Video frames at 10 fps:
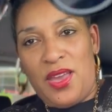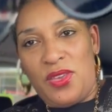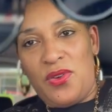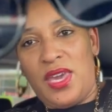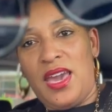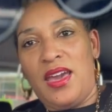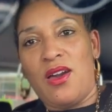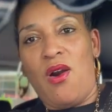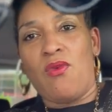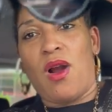You can't
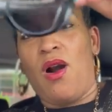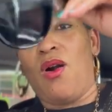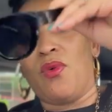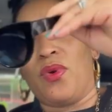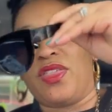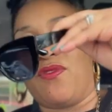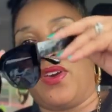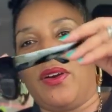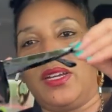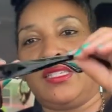go wrong with a
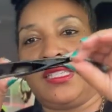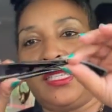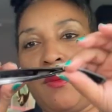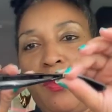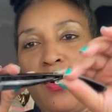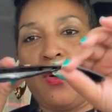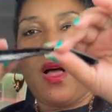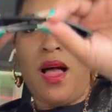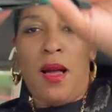very simple